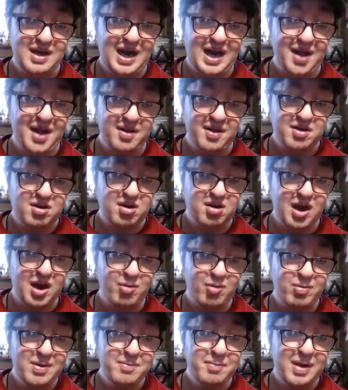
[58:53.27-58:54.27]

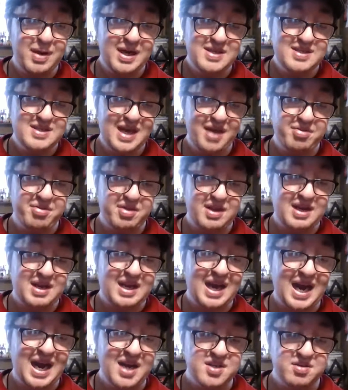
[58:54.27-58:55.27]
Alucard remains at the
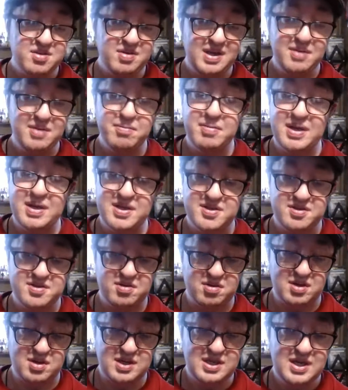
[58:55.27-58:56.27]
castle in
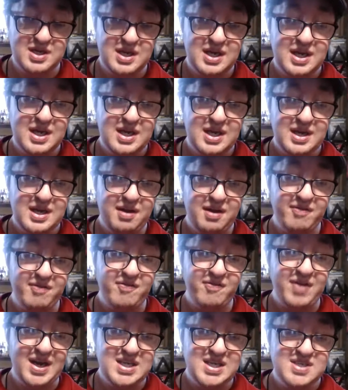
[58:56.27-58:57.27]
misery, and
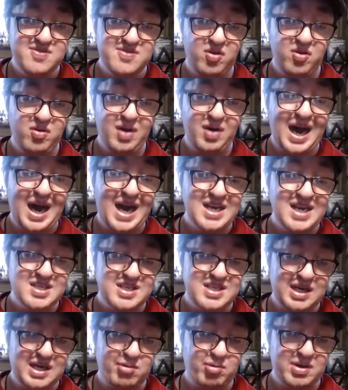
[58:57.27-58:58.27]
a vengeful
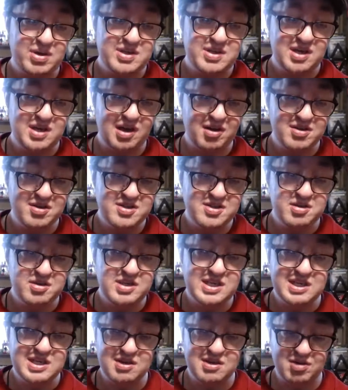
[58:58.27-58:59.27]
Isaac returns
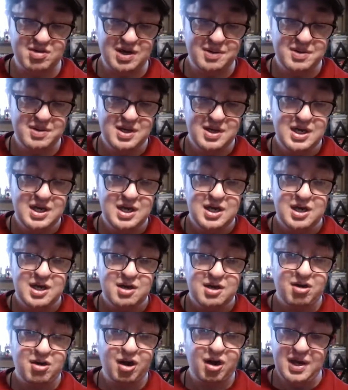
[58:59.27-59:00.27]
to Europe.
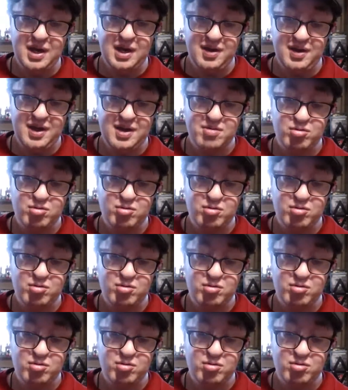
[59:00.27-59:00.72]
Carmela